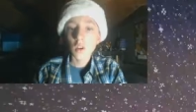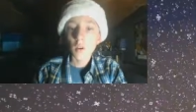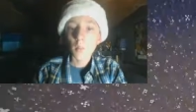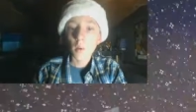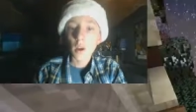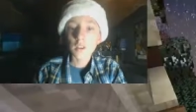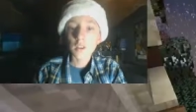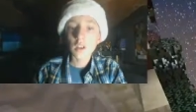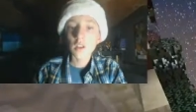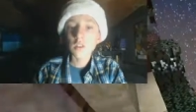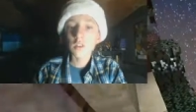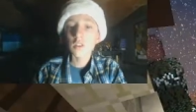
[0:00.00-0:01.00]

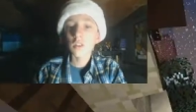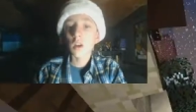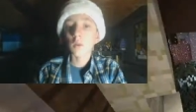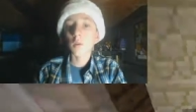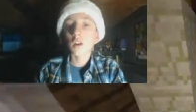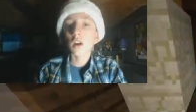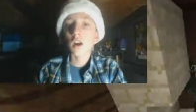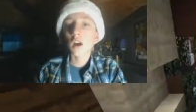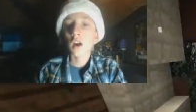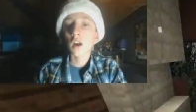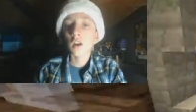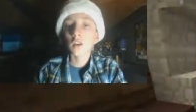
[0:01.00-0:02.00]
Presents! I want a
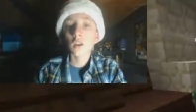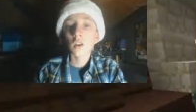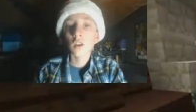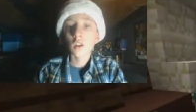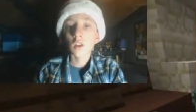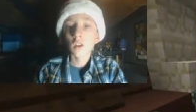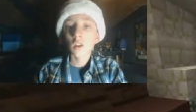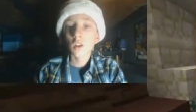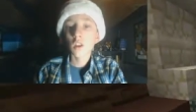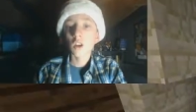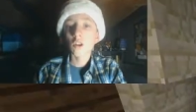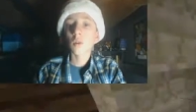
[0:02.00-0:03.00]
hug.
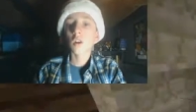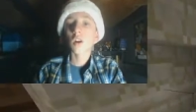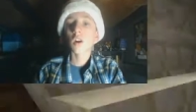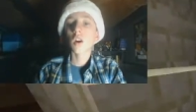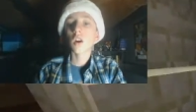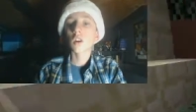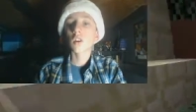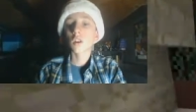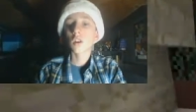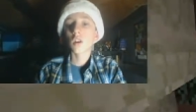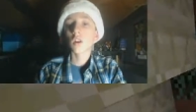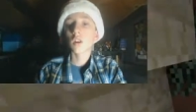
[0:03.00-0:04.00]
I want a hug.
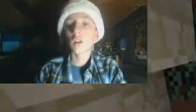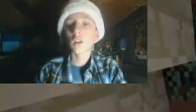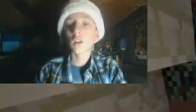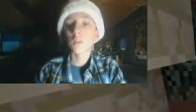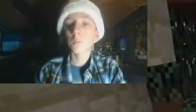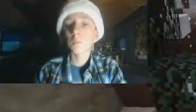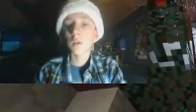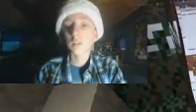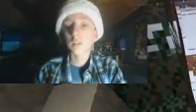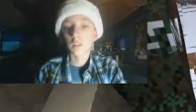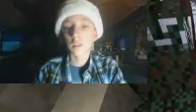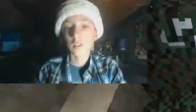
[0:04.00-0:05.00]
I need
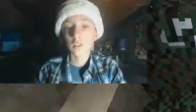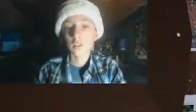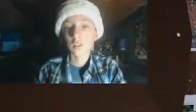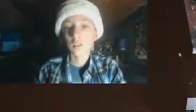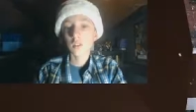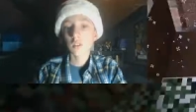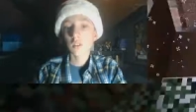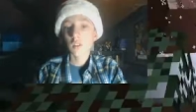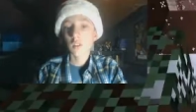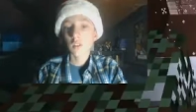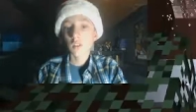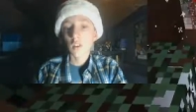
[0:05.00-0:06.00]
presents
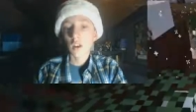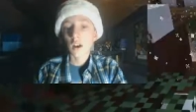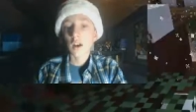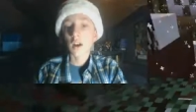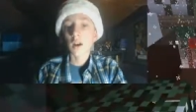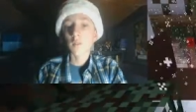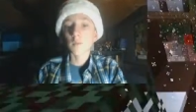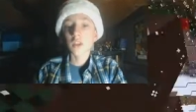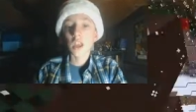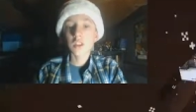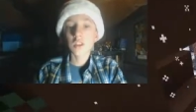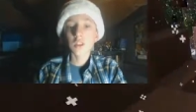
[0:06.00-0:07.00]
um,
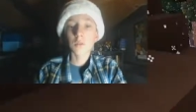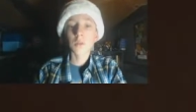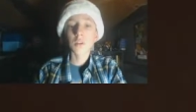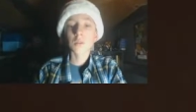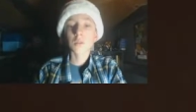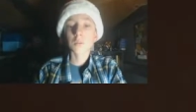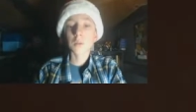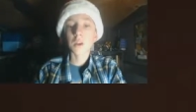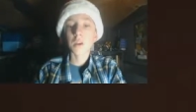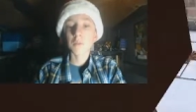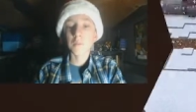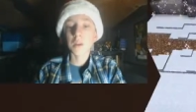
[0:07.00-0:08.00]
Santa was
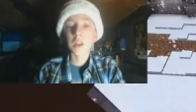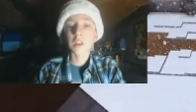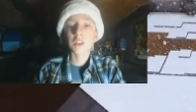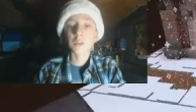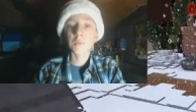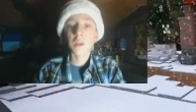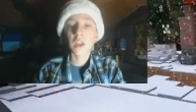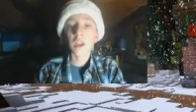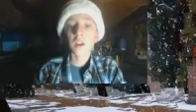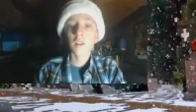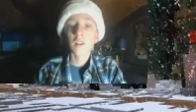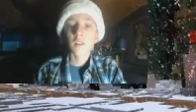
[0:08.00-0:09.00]
being mean to
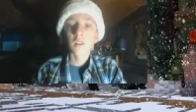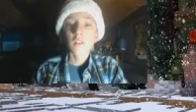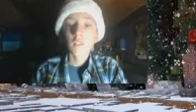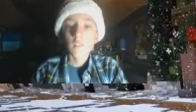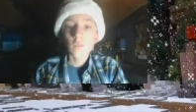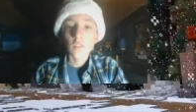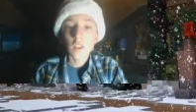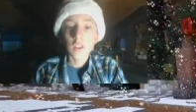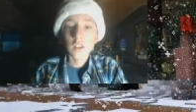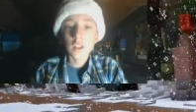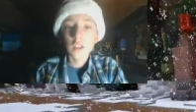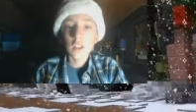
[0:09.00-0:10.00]
me and
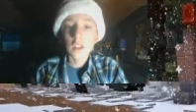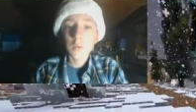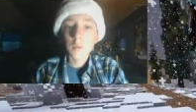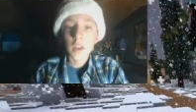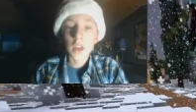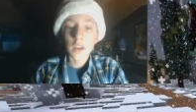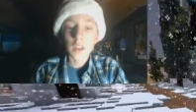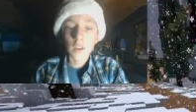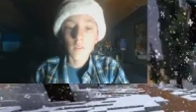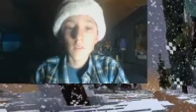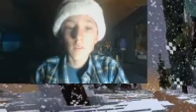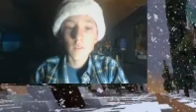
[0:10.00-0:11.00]
didn't give me any.
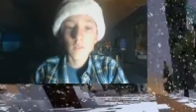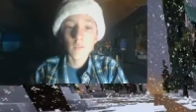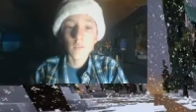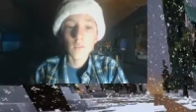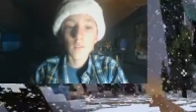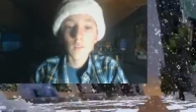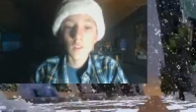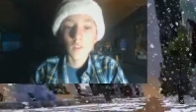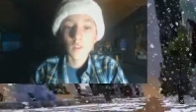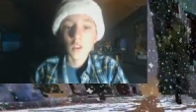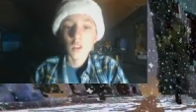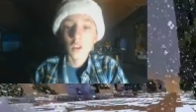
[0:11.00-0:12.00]

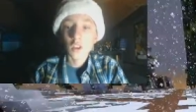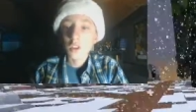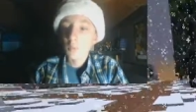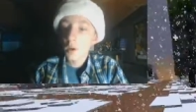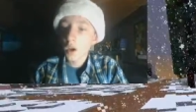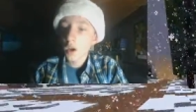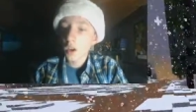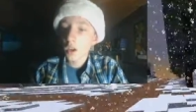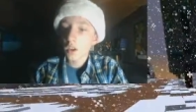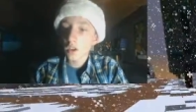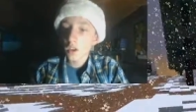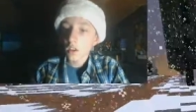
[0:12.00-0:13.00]
Come on.